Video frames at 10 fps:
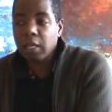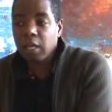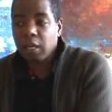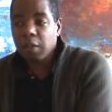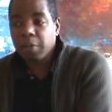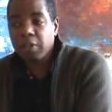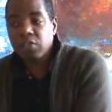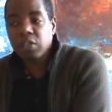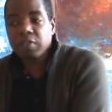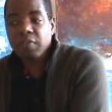Another
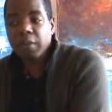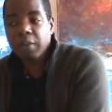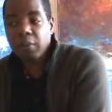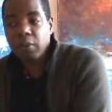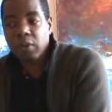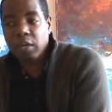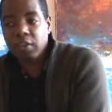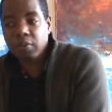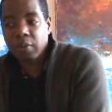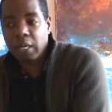place you can find my work
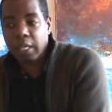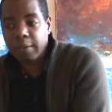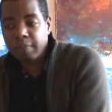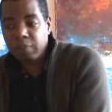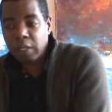as well